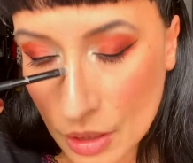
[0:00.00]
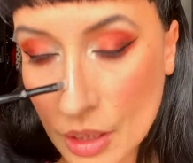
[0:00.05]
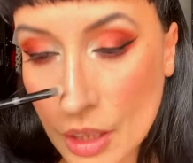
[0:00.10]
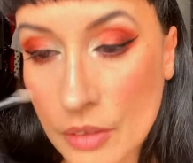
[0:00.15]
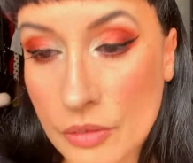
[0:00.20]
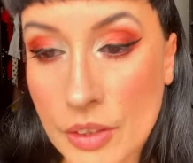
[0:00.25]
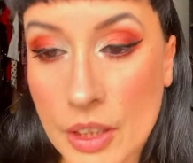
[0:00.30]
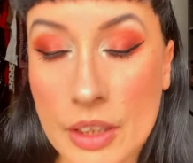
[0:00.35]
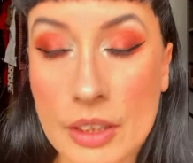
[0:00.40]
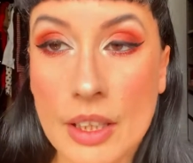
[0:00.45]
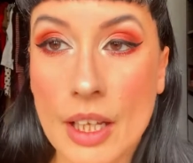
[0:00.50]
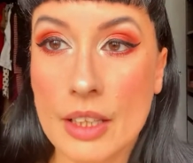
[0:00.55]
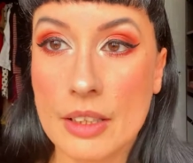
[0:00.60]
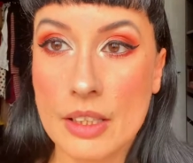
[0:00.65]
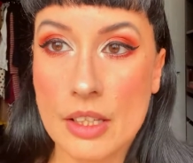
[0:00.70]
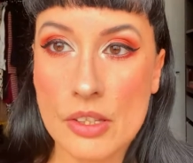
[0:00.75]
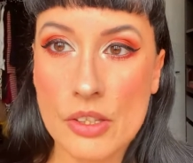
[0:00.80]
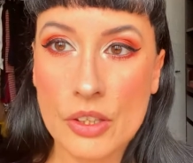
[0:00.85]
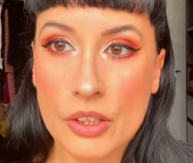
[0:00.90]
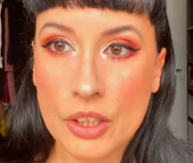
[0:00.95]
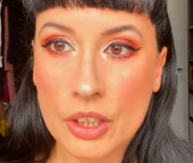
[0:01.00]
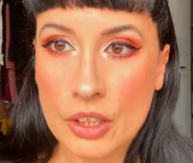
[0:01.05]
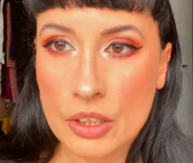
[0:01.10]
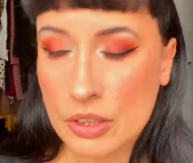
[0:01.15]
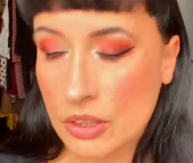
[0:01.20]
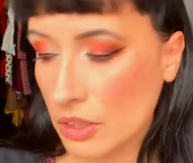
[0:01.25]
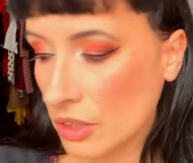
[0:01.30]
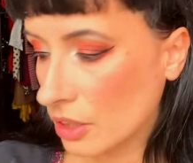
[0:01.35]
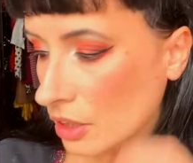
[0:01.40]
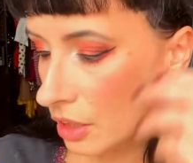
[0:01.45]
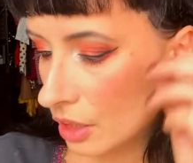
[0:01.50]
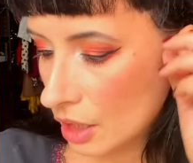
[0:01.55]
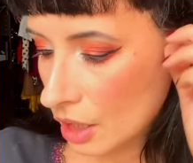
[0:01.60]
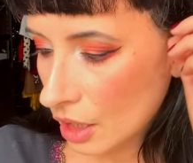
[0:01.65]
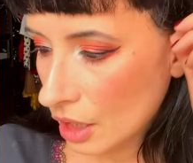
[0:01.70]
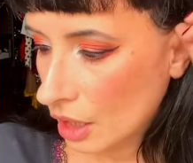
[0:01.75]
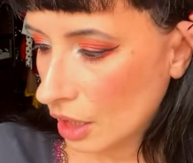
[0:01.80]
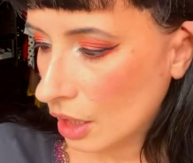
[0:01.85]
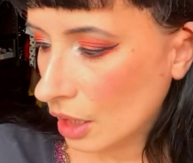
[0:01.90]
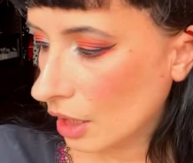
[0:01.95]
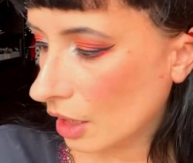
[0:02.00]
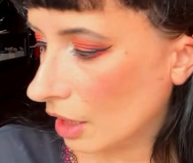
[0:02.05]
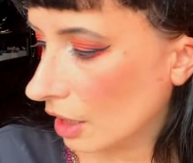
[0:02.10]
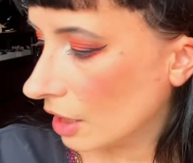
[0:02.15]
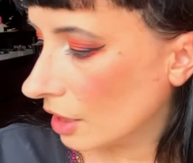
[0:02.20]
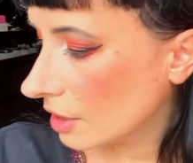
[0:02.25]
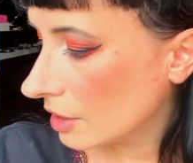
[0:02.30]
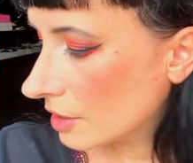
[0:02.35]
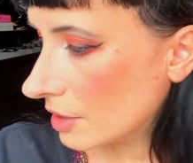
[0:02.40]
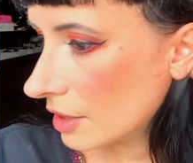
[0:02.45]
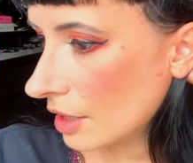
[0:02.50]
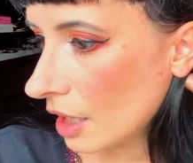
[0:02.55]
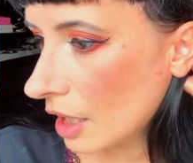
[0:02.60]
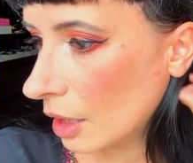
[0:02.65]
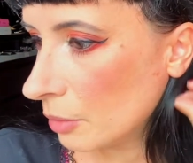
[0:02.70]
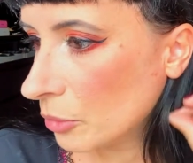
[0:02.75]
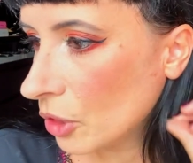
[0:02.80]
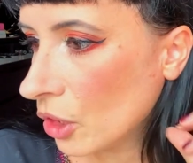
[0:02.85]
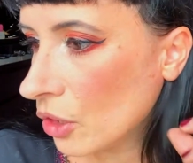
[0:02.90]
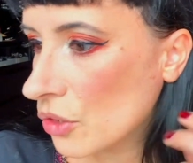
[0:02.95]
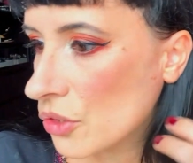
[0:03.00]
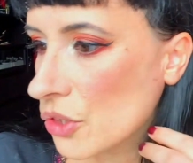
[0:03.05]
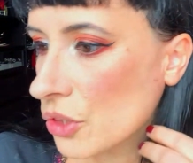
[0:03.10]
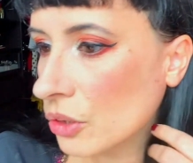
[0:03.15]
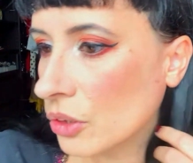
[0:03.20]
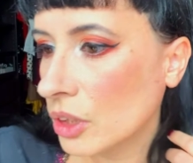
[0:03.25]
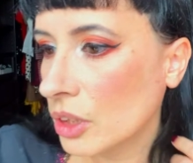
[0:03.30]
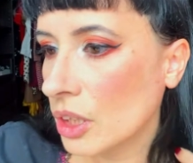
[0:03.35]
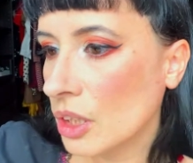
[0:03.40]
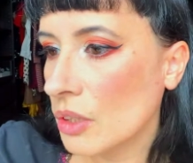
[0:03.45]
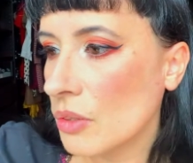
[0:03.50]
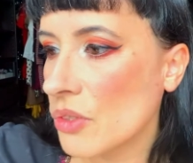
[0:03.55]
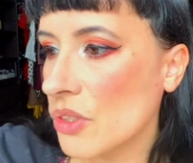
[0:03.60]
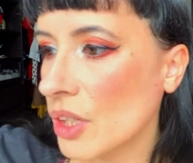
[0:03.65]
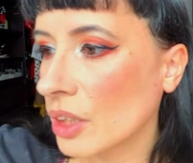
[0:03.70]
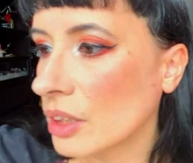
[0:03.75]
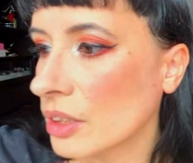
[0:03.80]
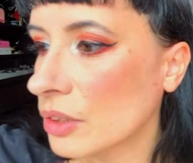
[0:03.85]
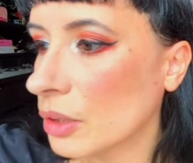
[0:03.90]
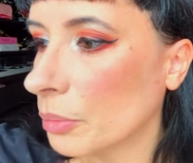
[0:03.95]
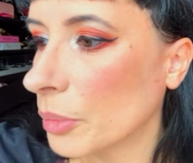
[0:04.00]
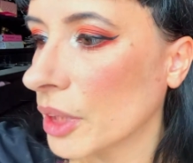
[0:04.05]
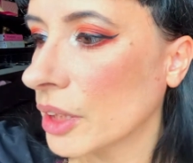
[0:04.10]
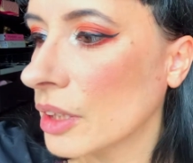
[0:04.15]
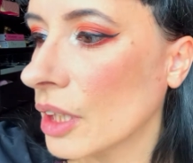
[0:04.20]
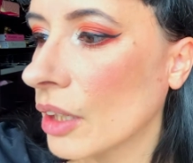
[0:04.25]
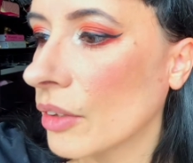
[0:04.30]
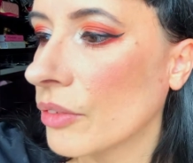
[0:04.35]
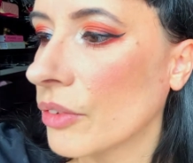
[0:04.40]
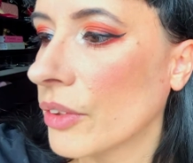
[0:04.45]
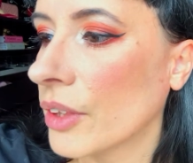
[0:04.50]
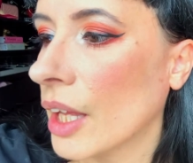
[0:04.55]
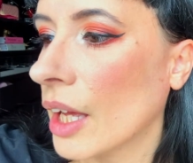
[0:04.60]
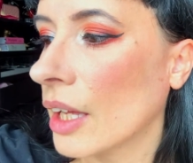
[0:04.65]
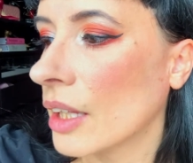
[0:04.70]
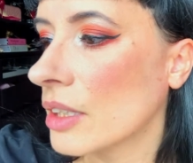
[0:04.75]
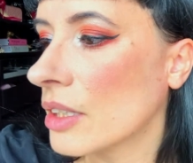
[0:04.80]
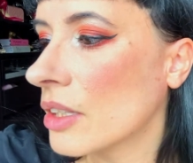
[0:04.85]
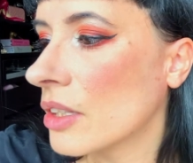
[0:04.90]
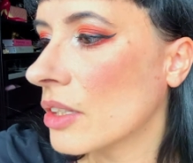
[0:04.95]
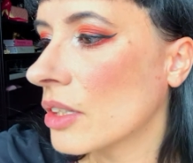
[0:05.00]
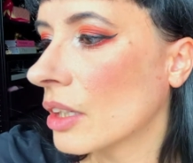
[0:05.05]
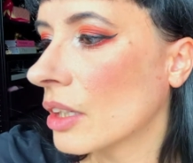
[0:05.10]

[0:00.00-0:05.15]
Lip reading: I think that is good. And I'm also gonna use a little bit of that